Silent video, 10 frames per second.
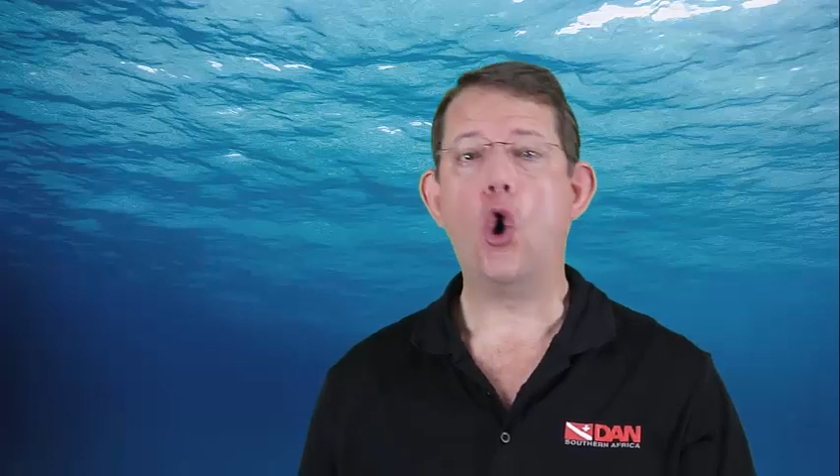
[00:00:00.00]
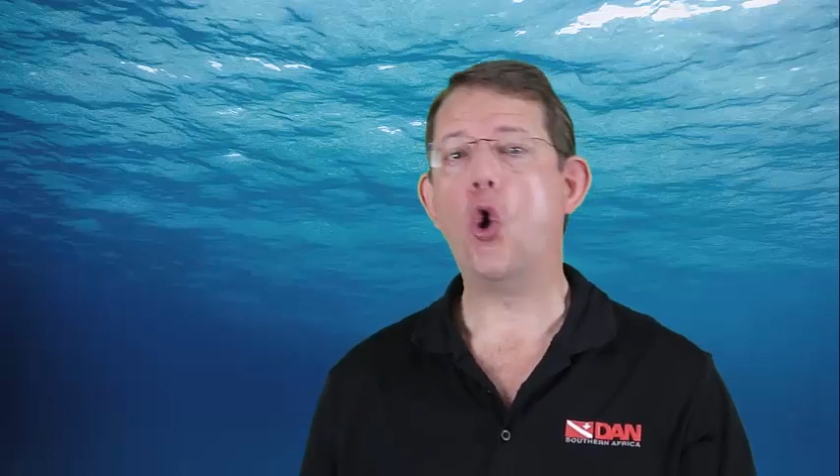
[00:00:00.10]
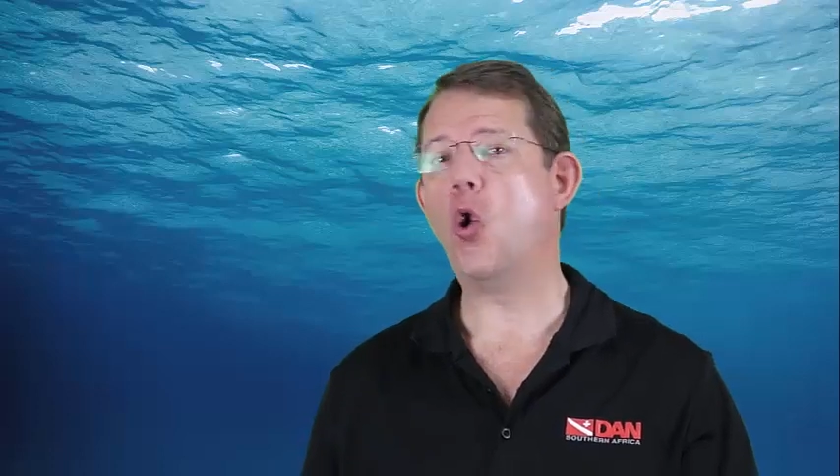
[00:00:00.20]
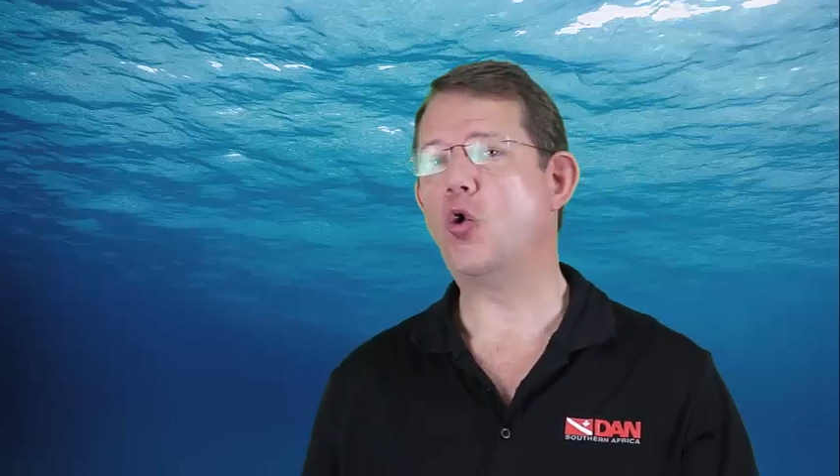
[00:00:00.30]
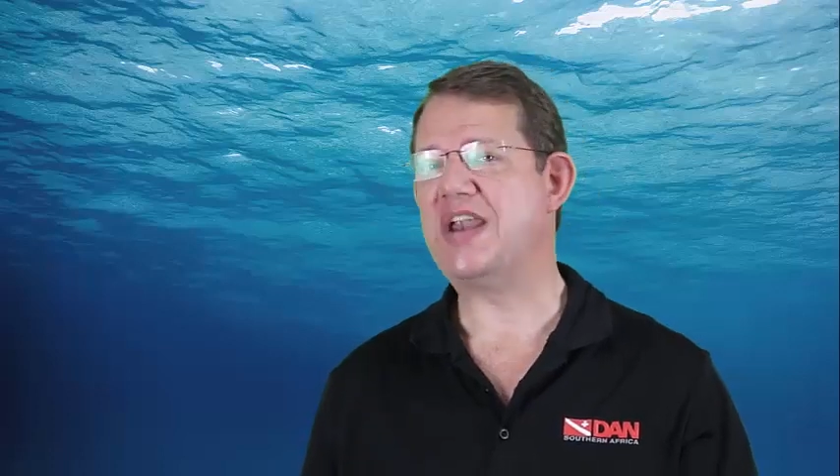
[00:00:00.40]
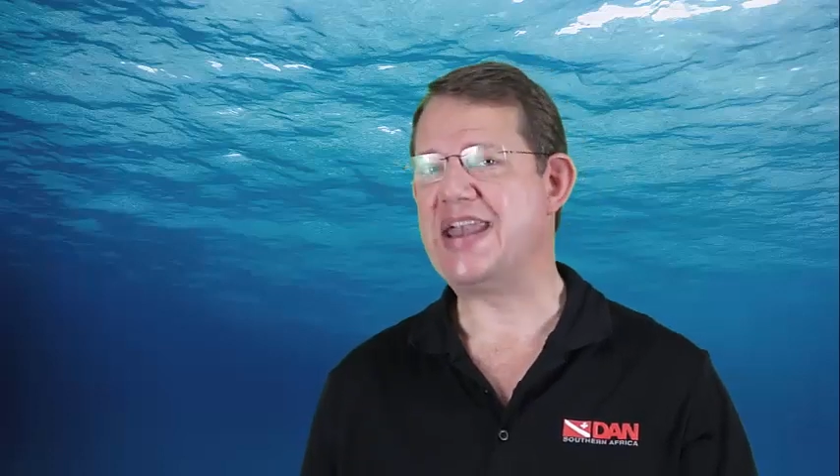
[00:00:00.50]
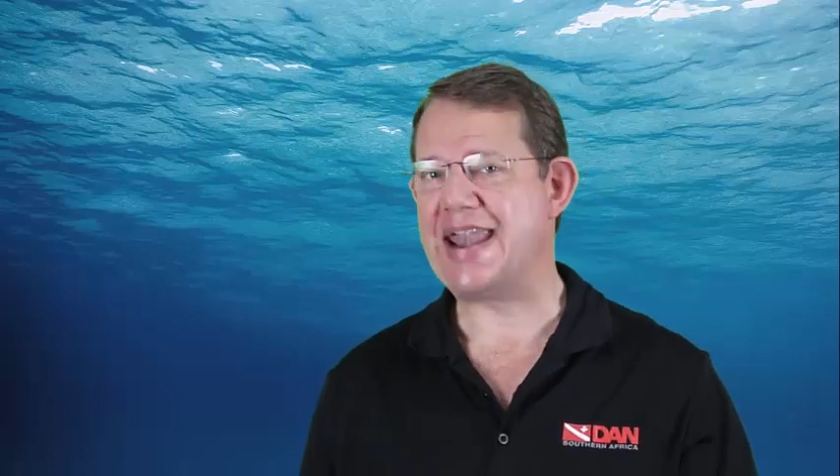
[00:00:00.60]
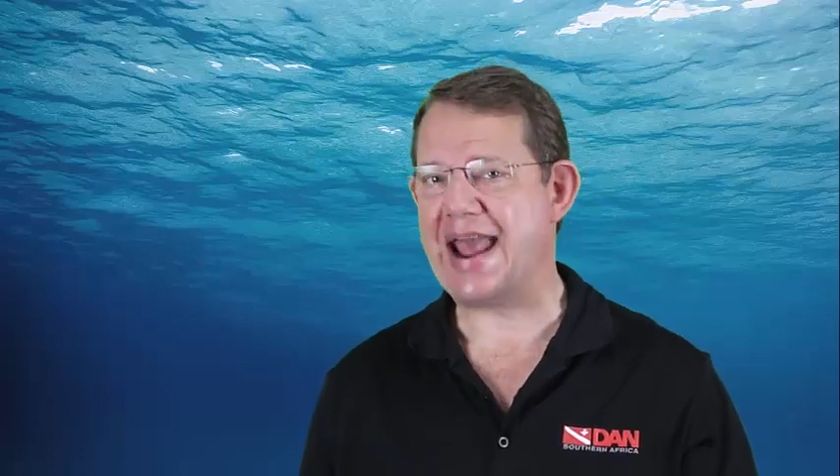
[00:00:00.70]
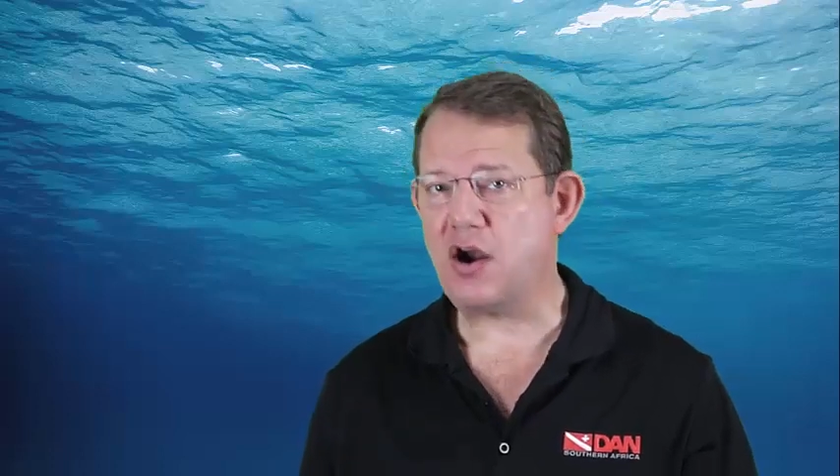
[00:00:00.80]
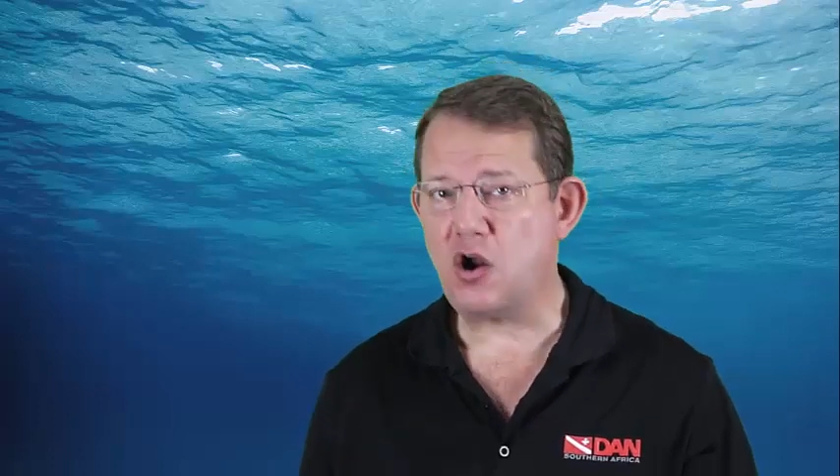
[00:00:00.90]
or
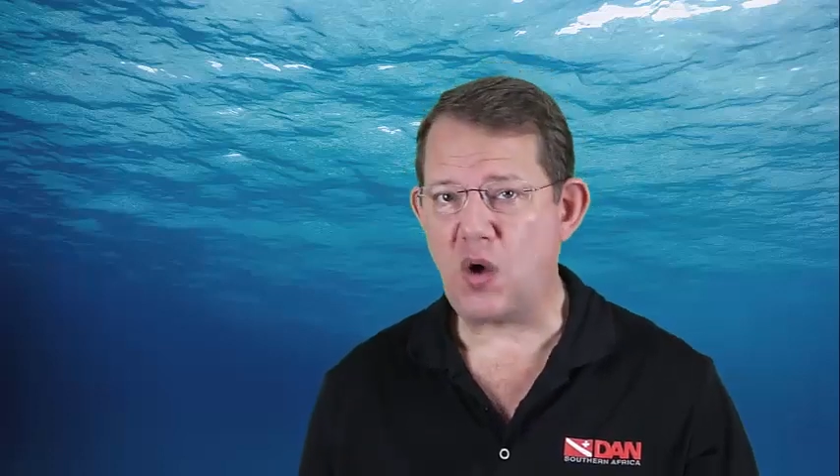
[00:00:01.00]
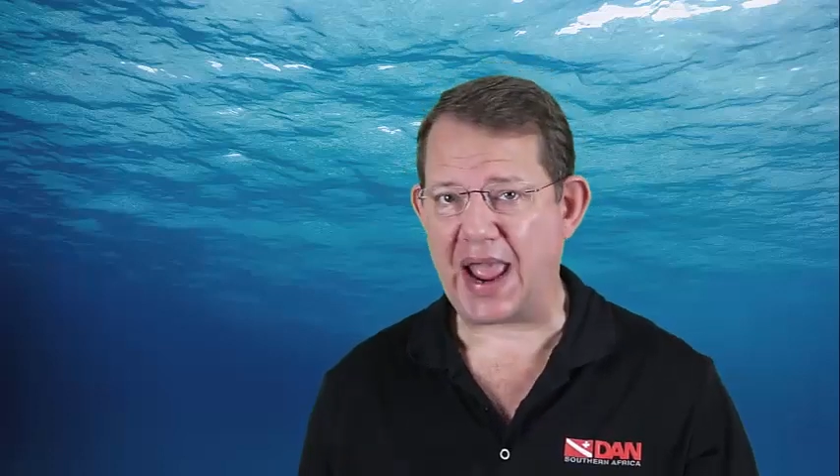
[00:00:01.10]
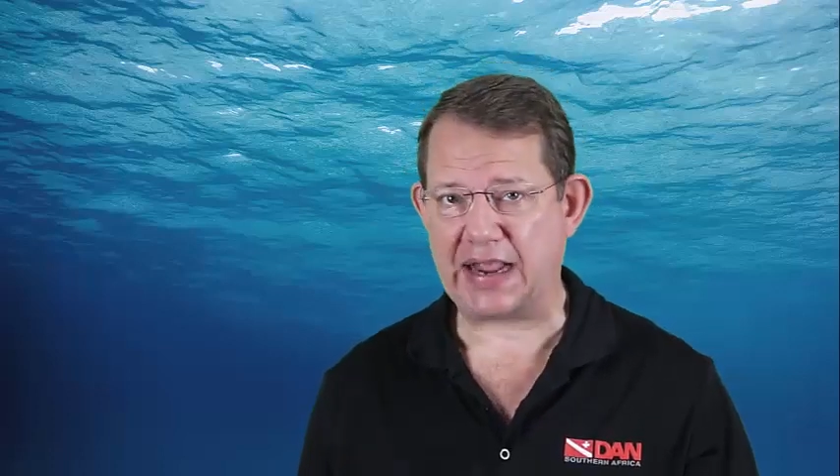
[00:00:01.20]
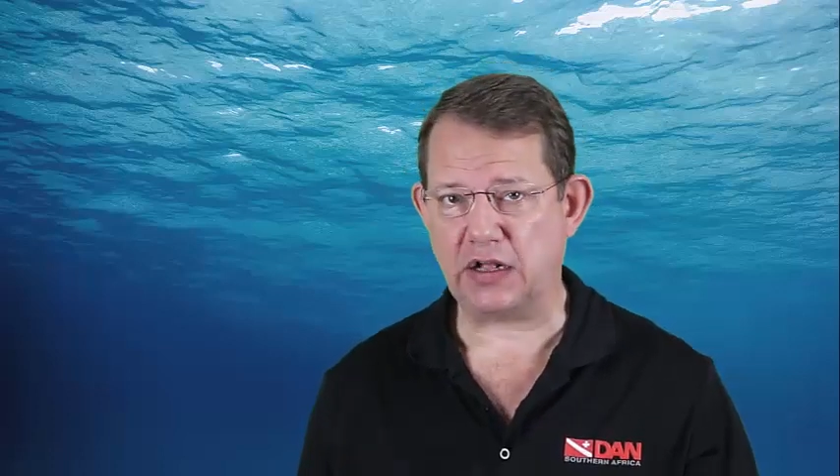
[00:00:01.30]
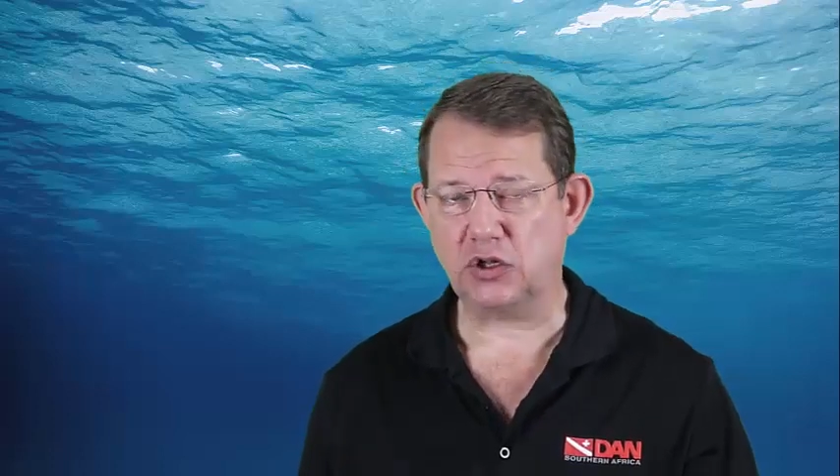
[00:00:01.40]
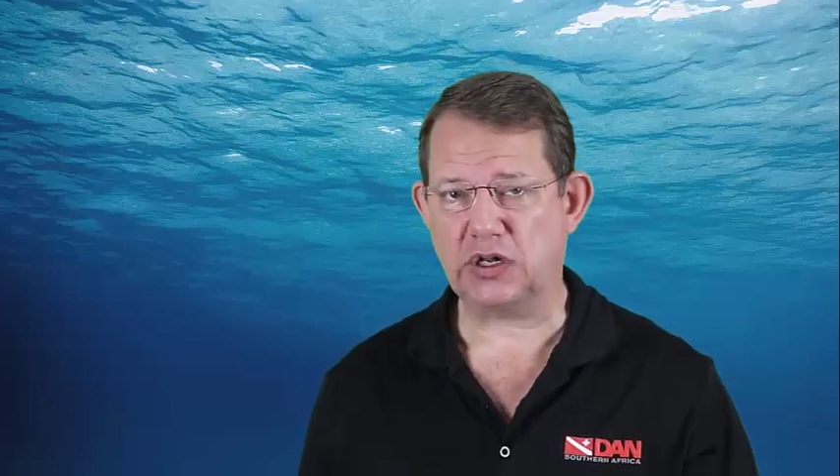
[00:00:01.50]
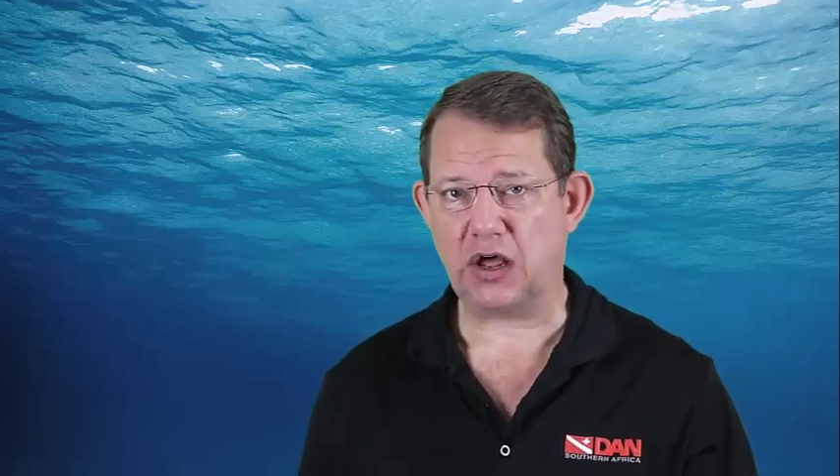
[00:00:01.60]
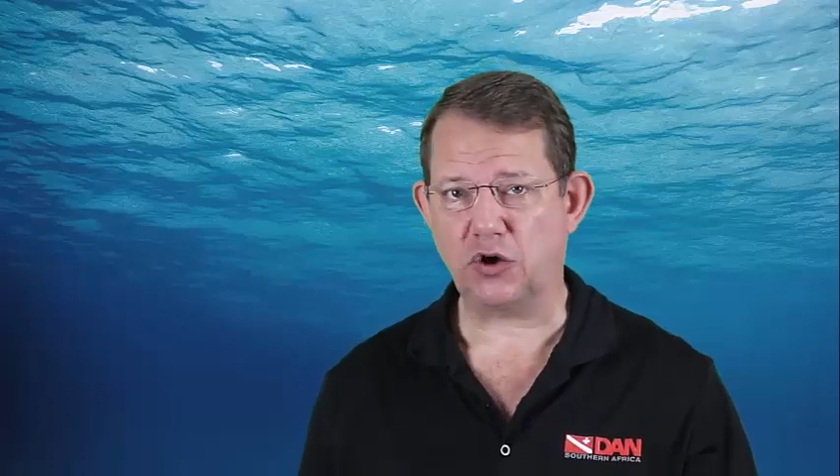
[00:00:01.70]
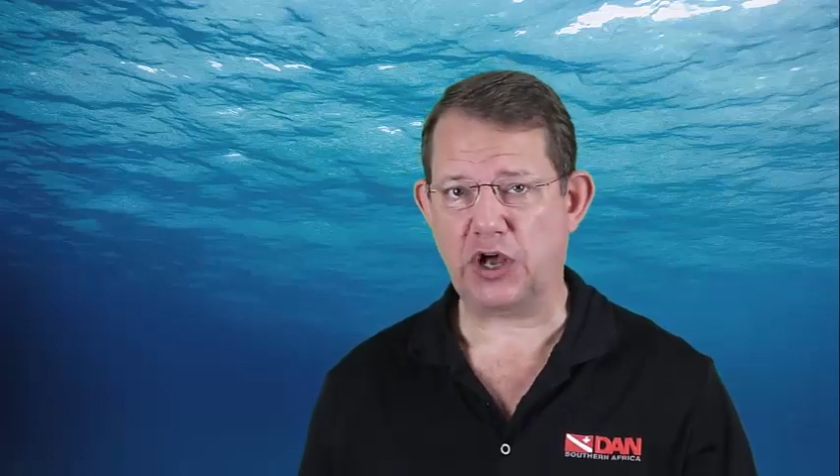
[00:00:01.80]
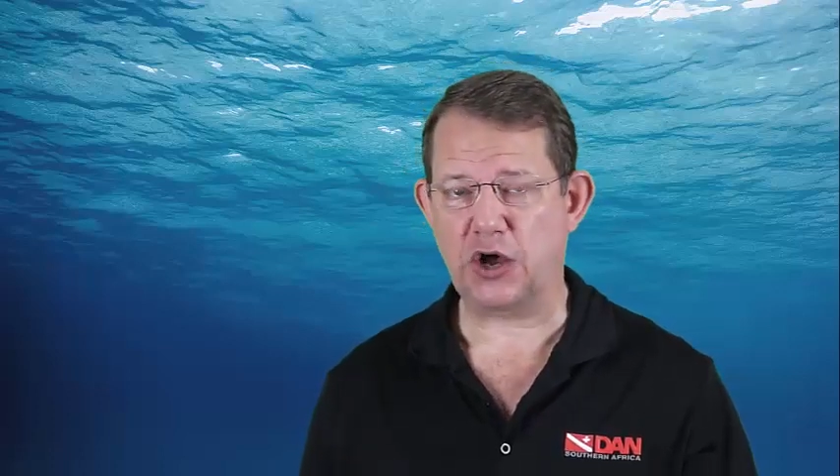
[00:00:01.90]
narrow-angle
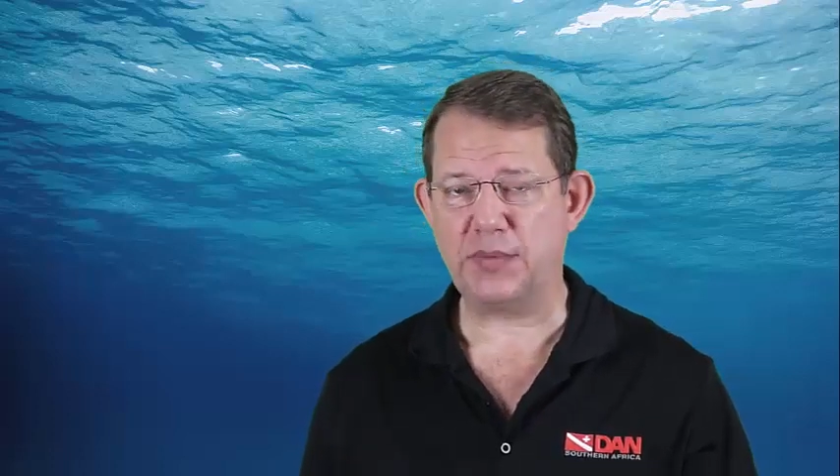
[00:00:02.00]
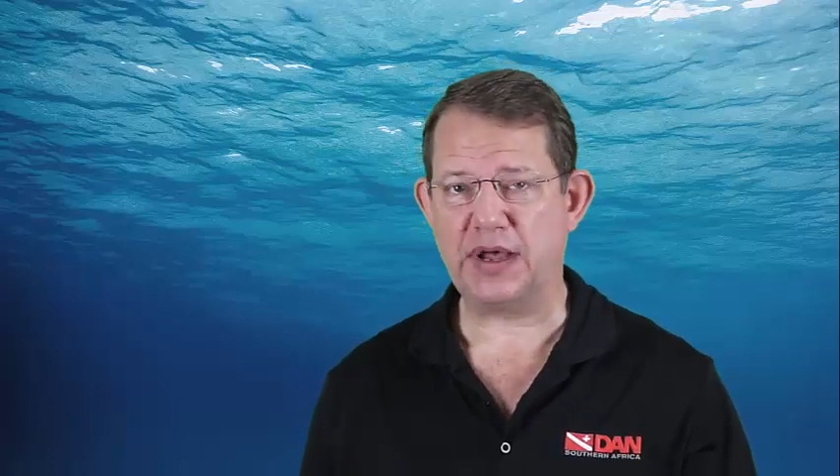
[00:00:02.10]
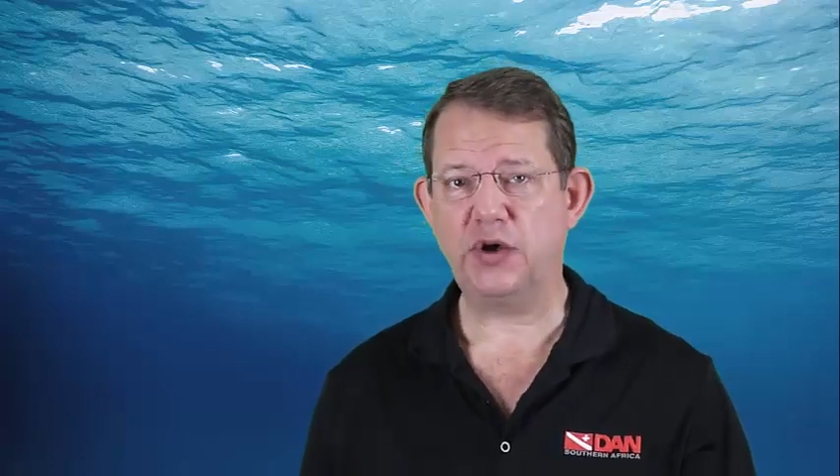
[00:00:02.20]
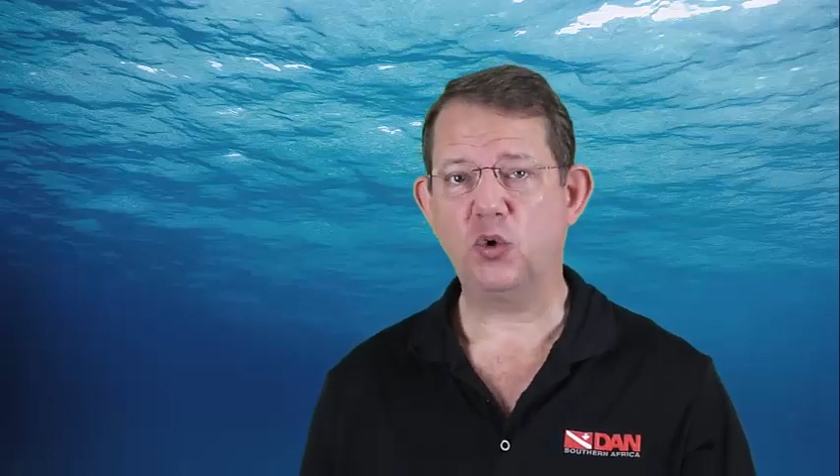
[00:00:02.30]
glaucoma,